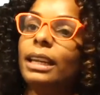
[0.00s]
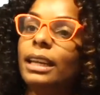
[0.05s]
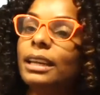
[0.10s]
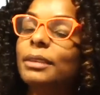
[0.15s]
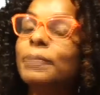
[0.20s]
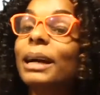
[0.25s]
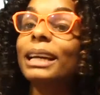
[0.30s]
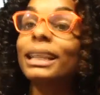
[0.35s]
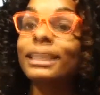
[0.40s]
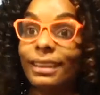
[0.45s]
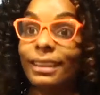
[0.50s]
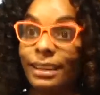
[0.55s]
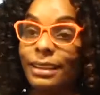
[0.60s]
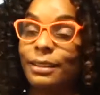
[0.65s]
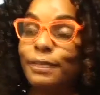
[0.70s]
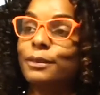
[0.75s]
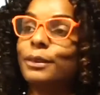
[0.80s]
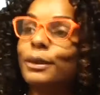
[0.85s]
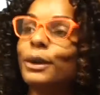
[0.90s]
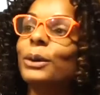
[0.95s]
in
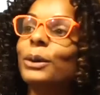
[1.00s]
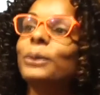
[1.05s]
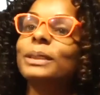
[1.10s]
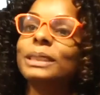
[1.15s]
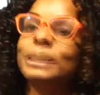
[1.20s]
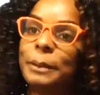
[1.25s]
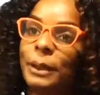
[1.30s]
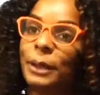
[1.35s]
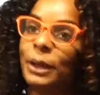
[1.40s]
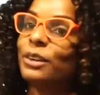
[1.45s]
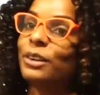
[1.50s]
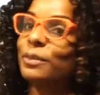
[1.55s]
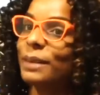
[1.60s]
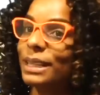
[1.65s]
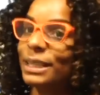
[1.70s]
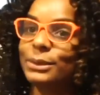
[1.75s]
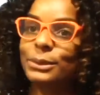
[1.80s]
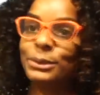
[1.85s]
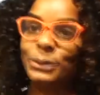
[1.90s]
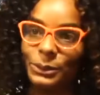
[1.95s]
life was pay off
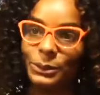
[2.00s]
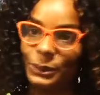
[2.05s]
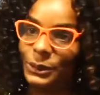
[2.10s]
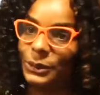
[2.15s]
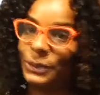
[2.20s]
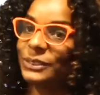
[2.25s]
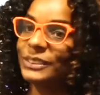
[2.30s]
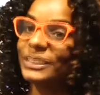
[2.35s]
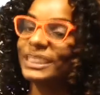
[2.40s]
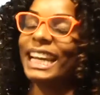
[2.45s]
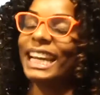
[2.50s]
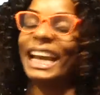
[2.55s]
my student loans.